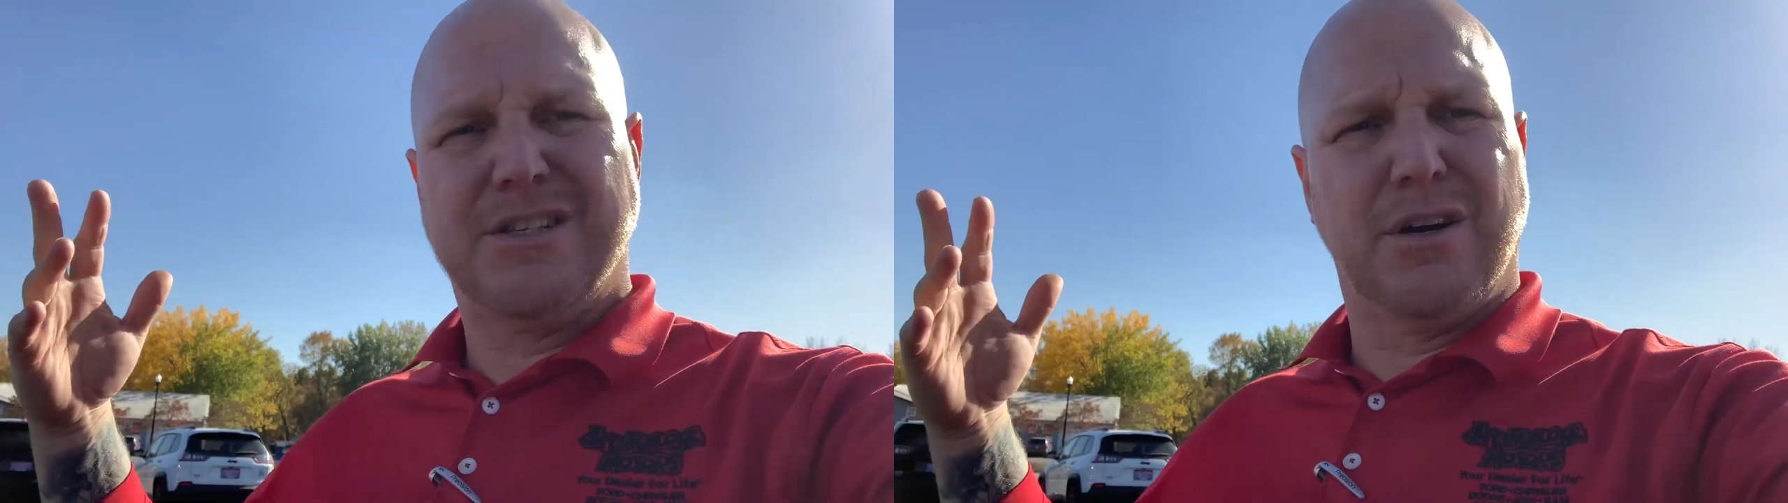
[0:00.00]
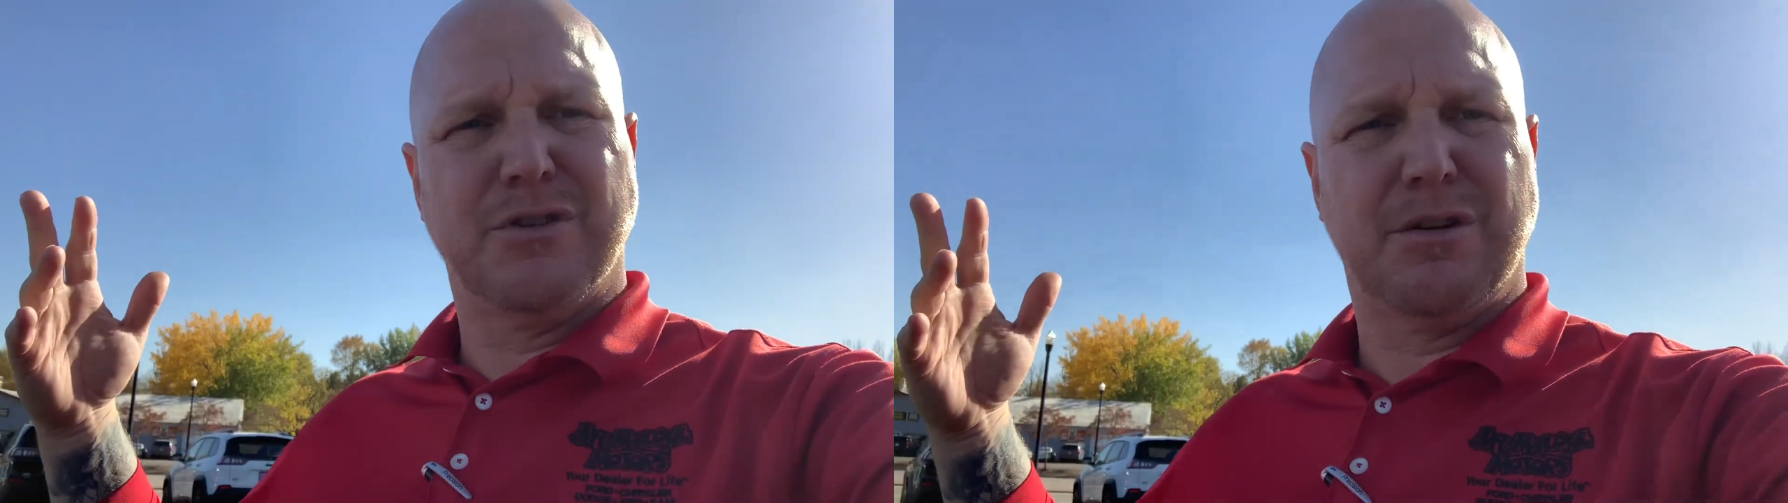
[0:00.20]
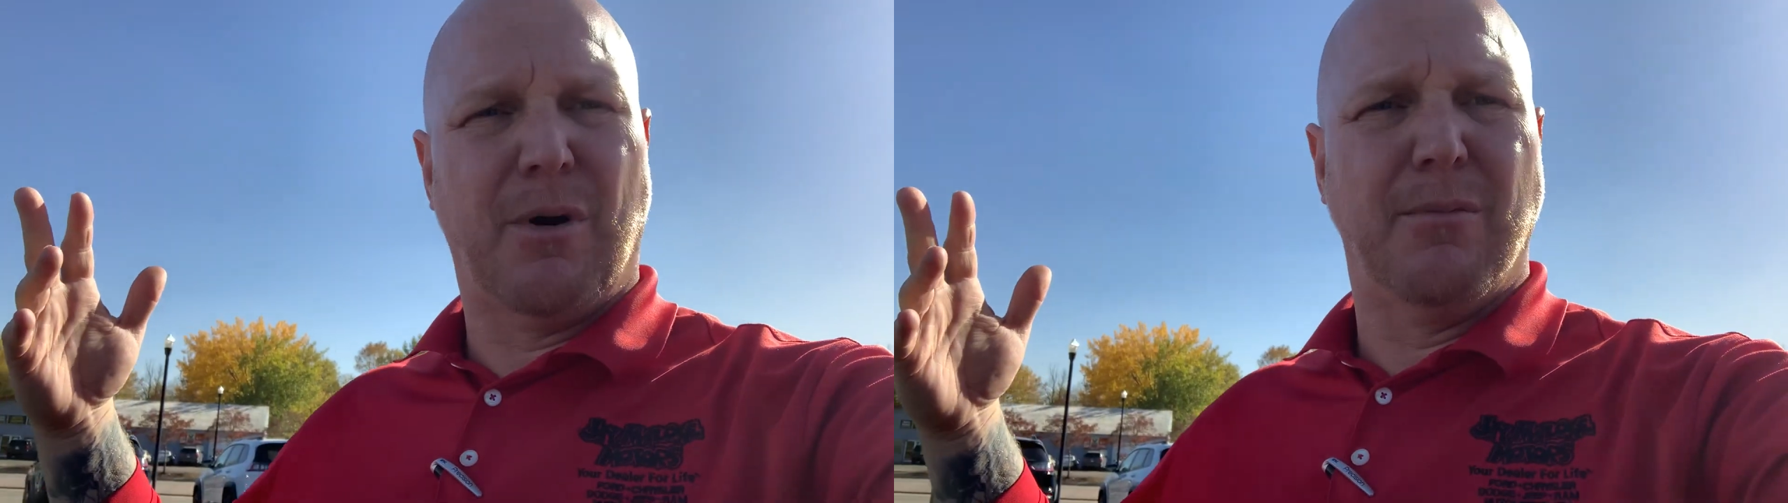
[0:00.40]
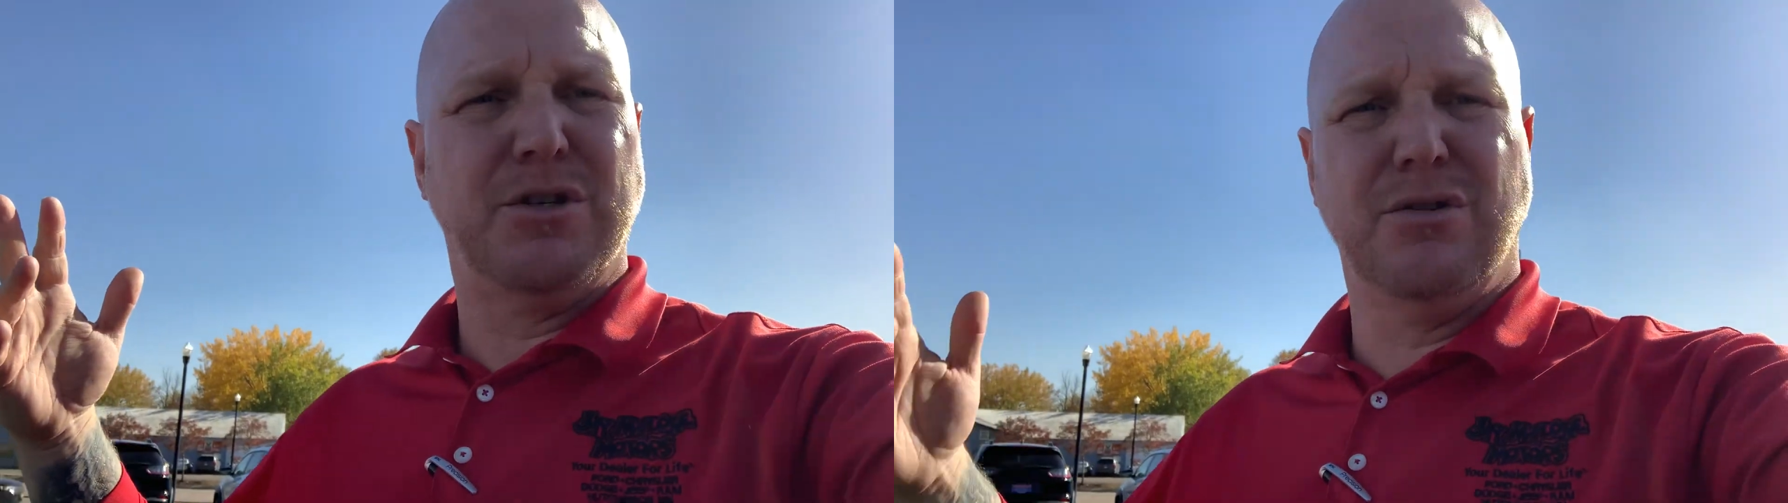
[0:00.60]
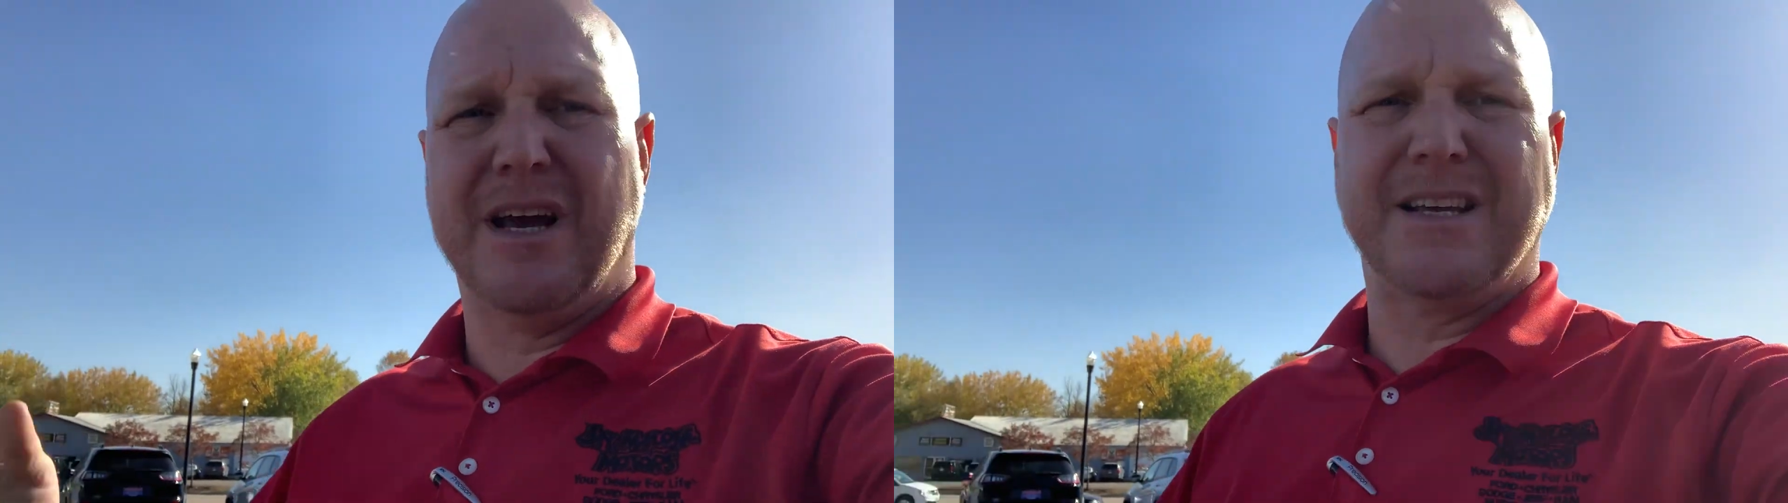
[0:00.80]
service department
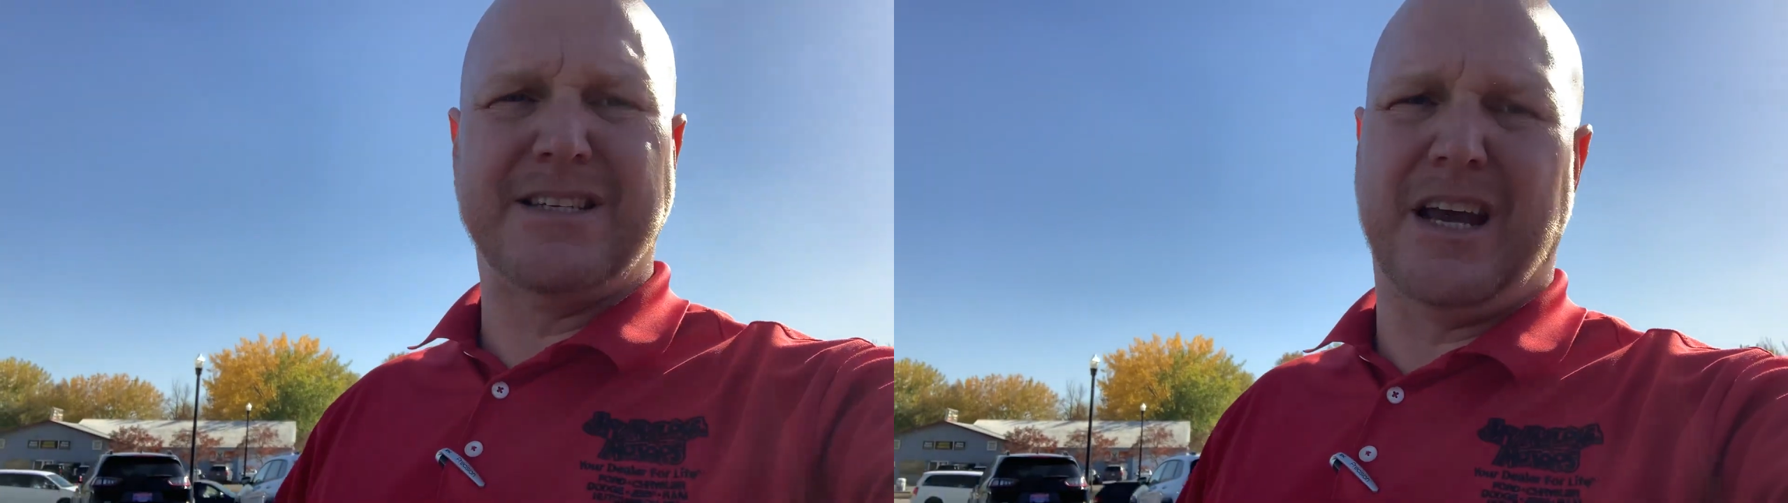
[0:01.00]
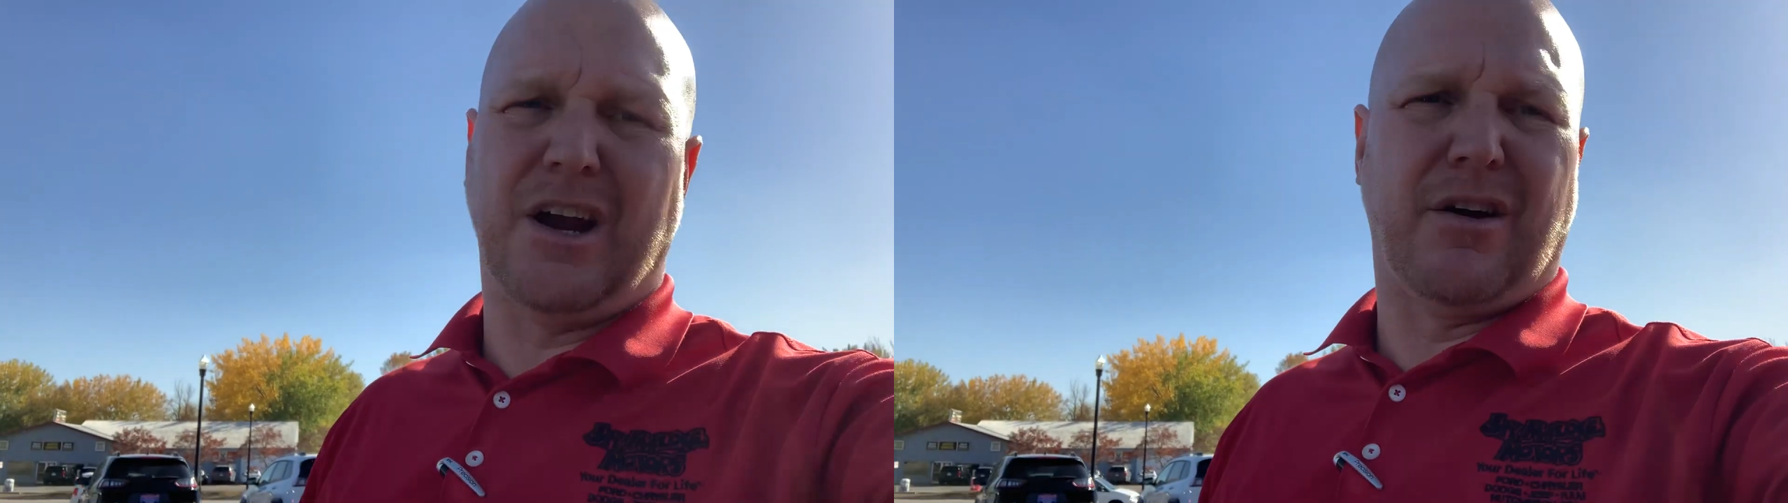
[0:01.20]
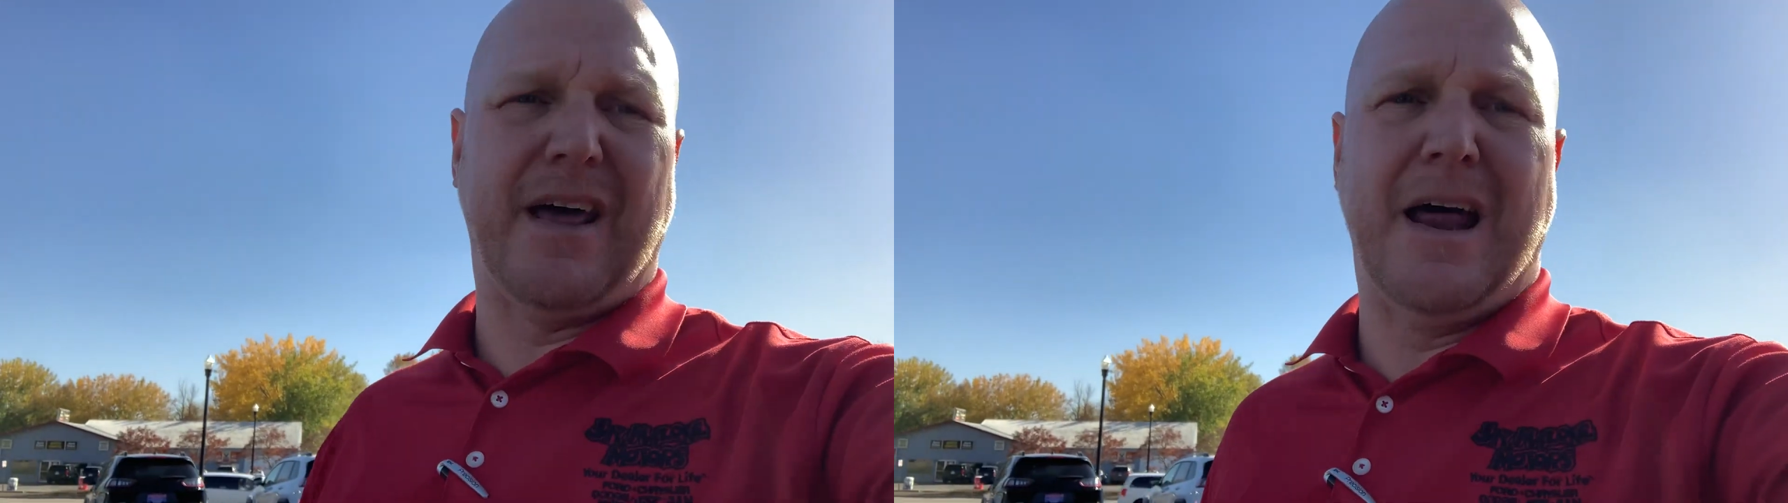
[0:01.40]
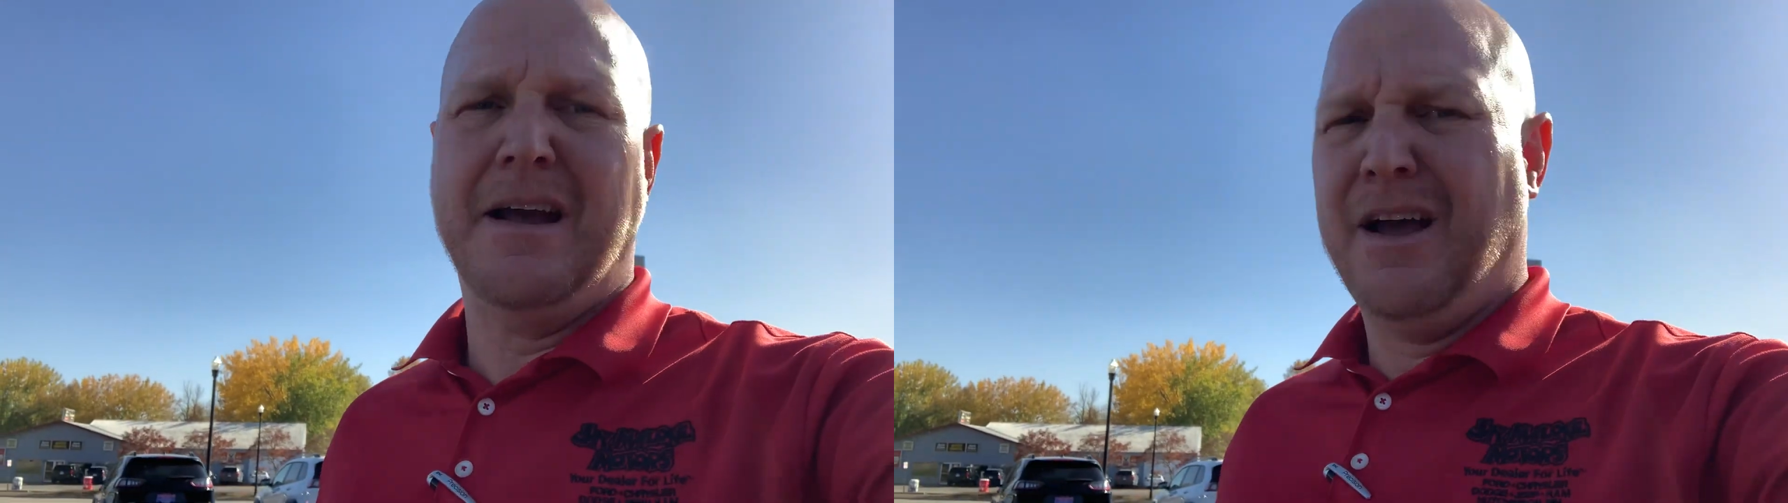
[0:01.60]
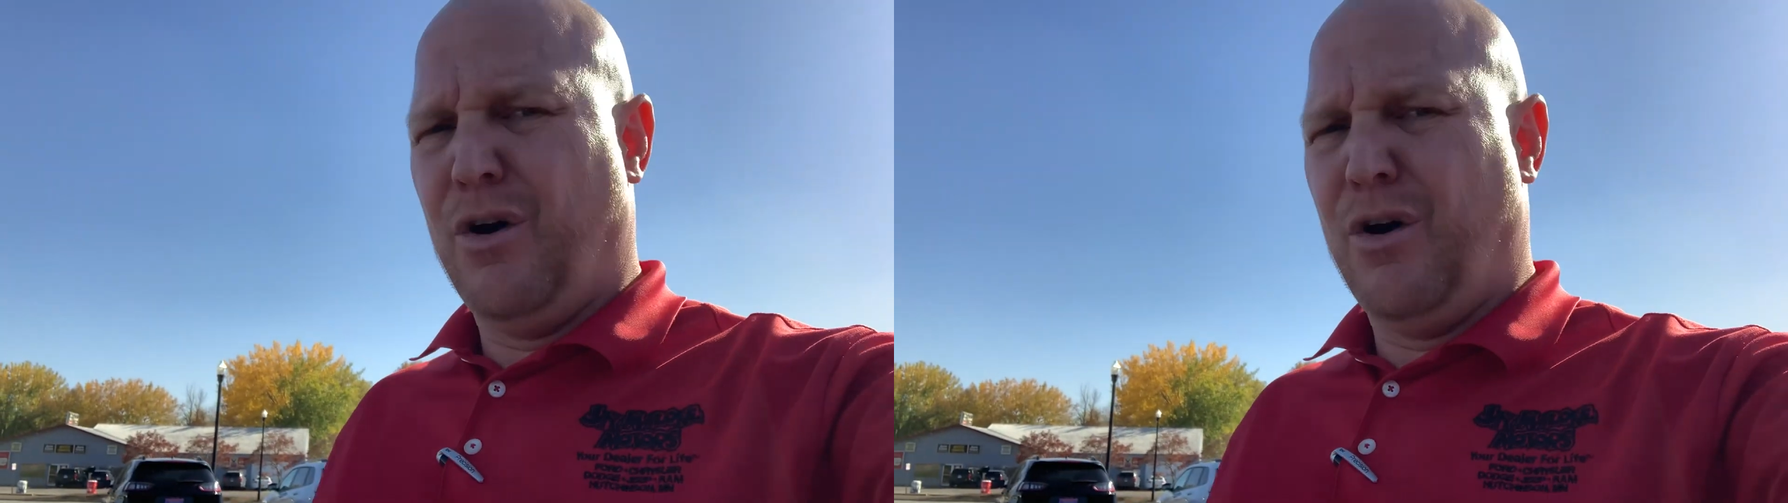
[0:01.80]
too that can take care of that.